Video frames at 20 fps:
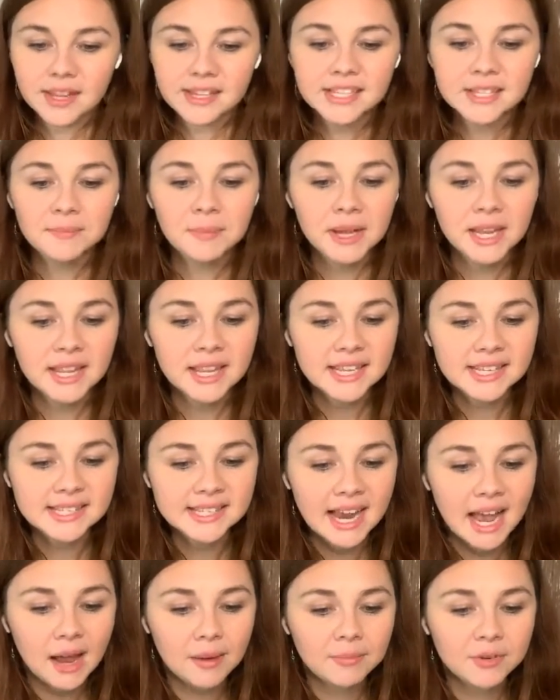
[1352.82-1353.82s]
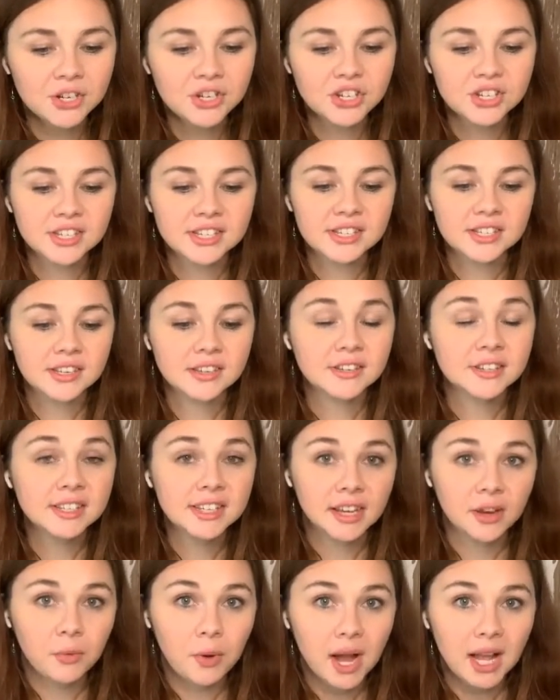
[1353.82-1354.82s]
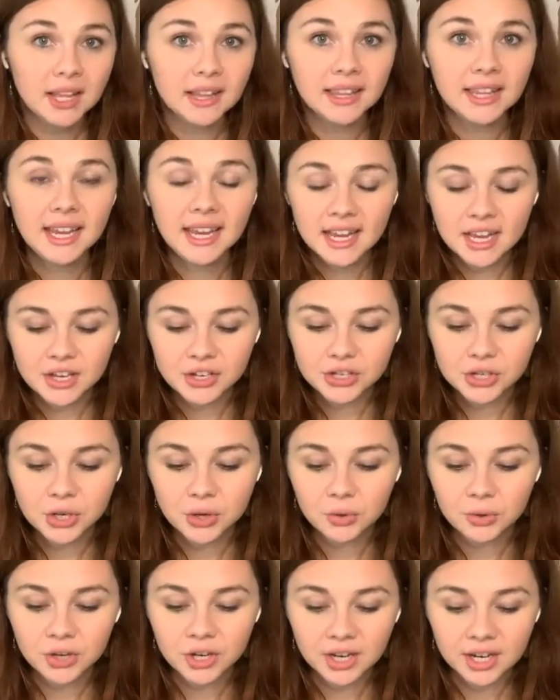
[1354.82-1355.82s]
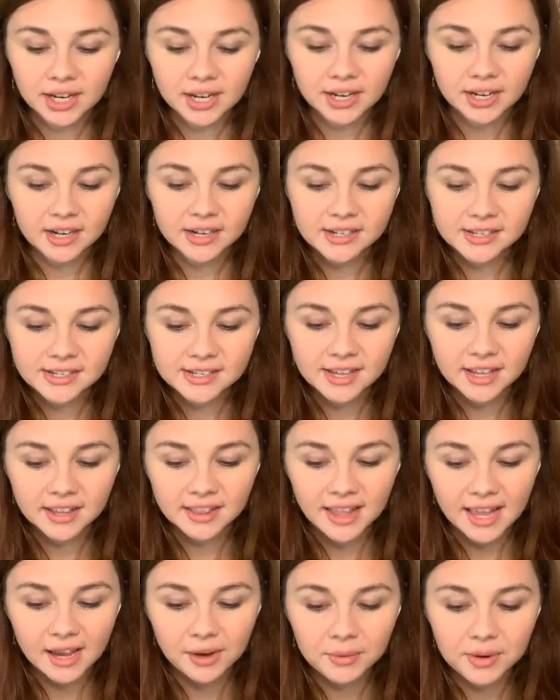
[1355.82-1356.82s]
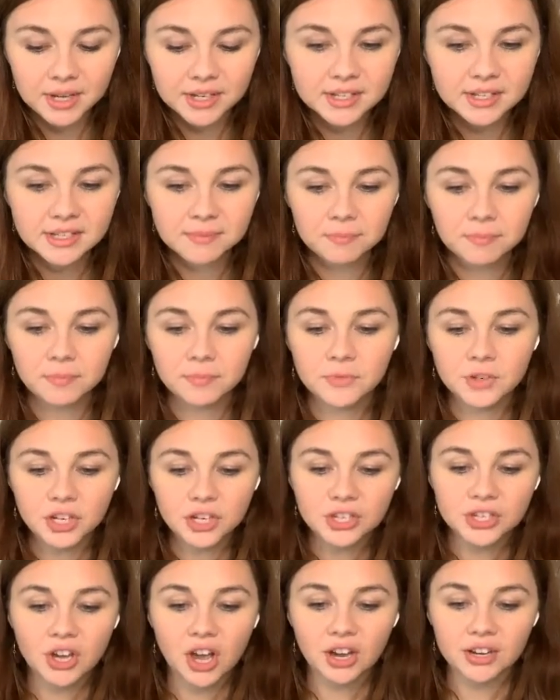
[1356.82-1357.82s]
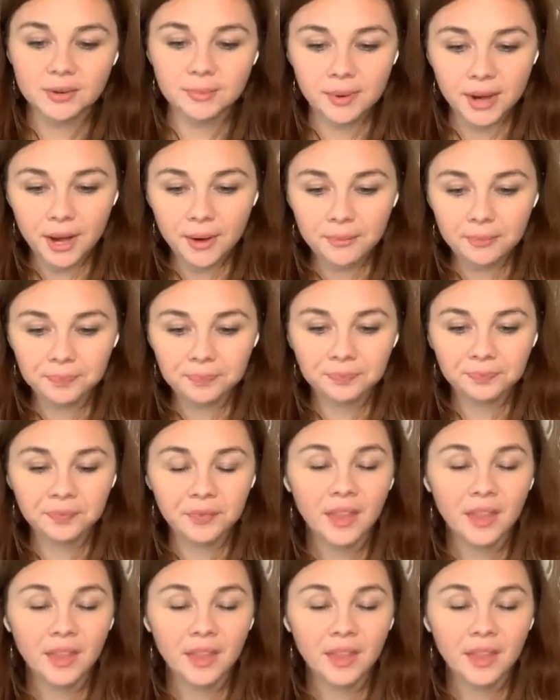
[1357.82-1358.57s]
spend this time to just sit quietly and tune your ears like we've just talked about.